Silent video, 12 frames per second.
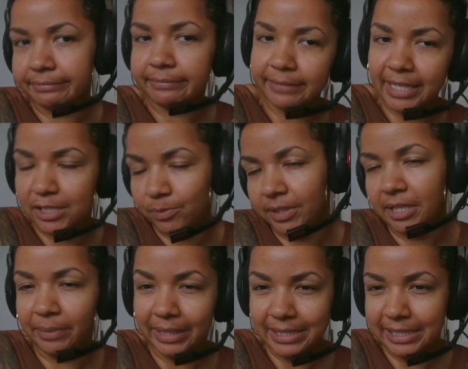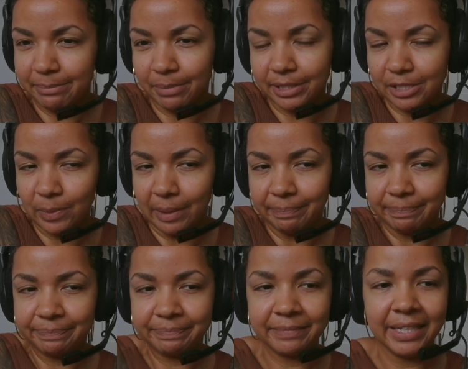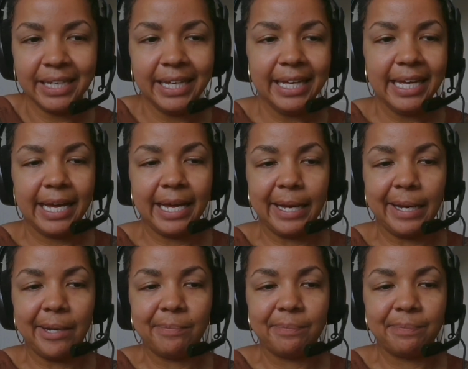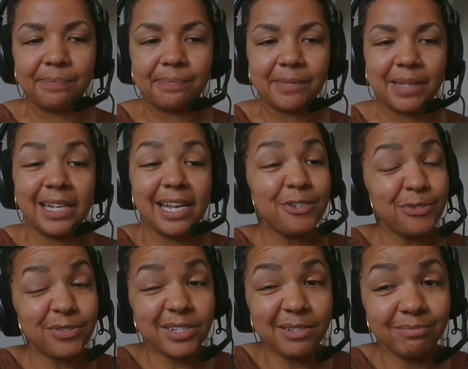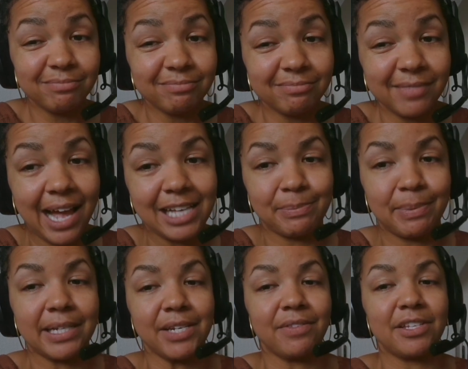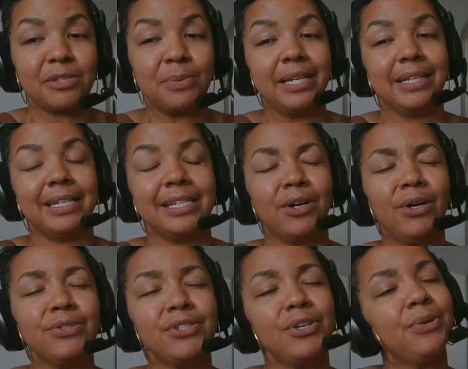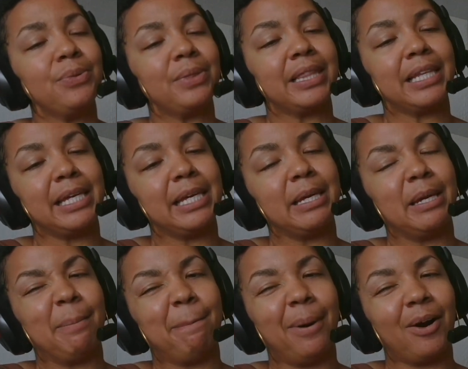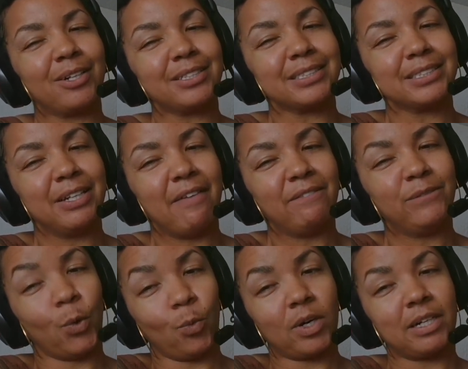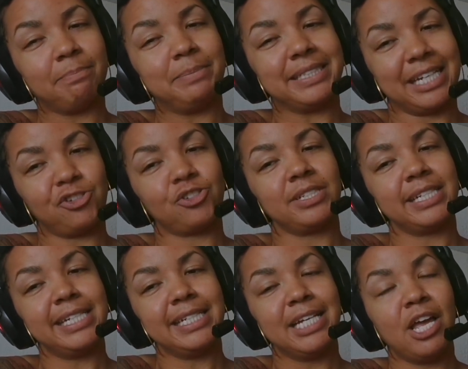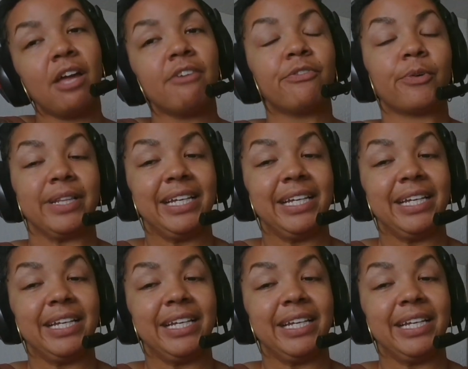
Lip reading: that's one that we can sleep on as well. An interesting aspect of this one is also the part 4 potentially for the